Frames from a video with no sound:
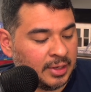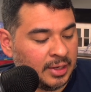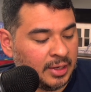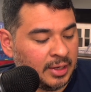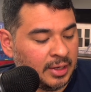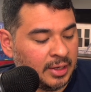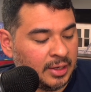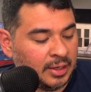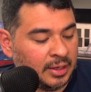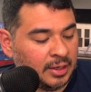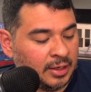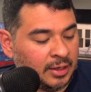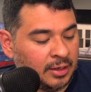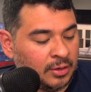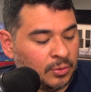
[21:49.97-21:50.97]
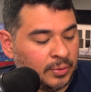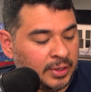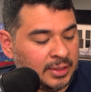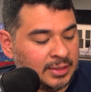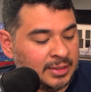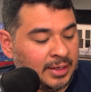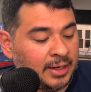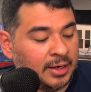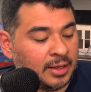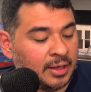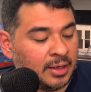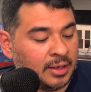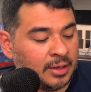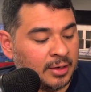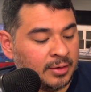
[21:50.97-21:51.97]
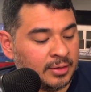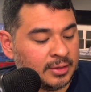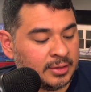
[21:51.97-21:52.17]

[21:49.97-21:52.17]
Guedita